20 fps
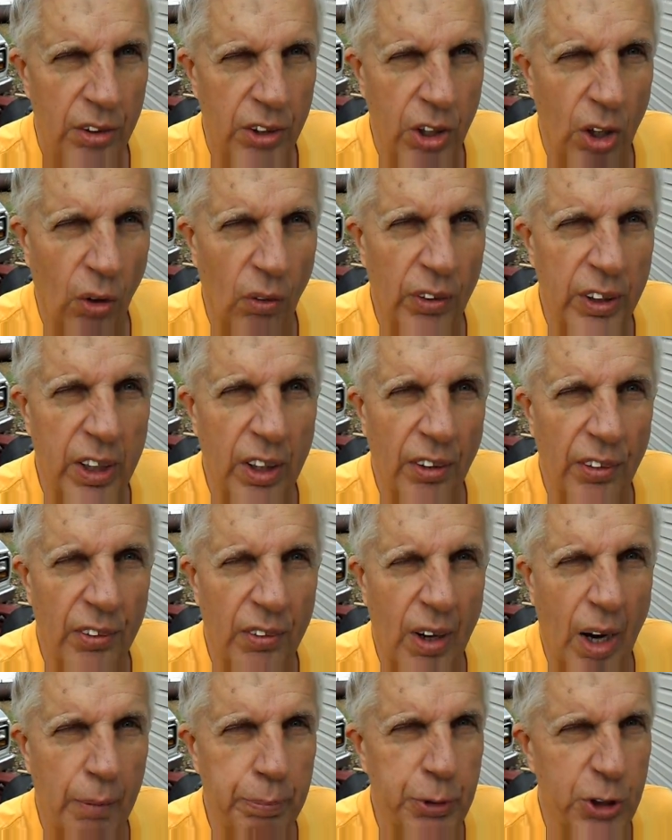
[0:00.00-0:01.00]
The only
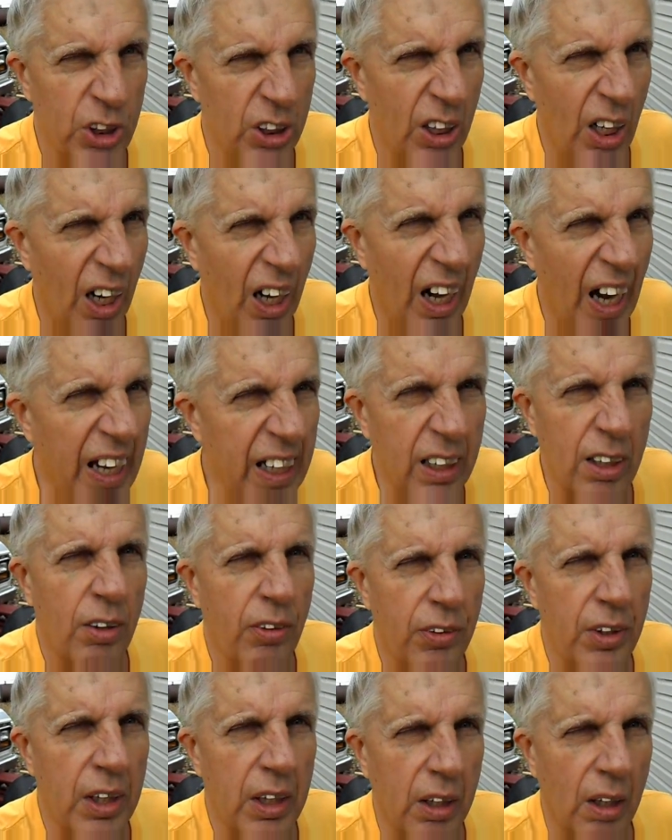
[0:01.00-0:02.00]
other option I
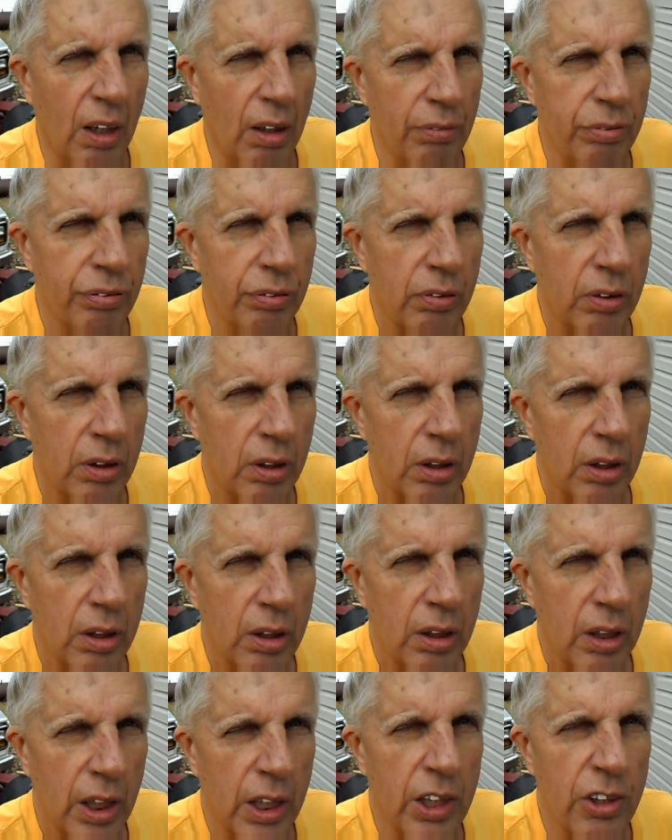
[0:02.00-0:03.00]
can think of
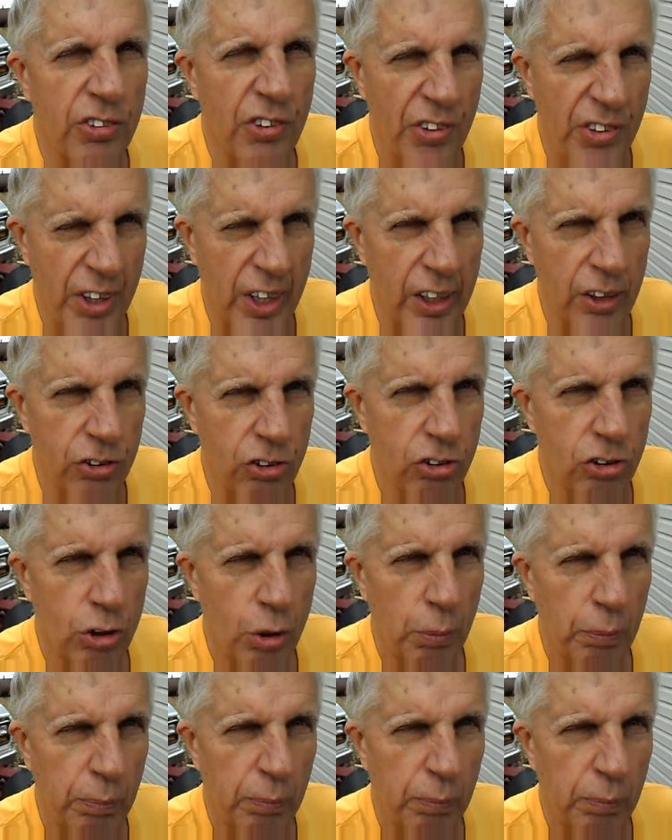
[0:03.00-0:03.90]
is this,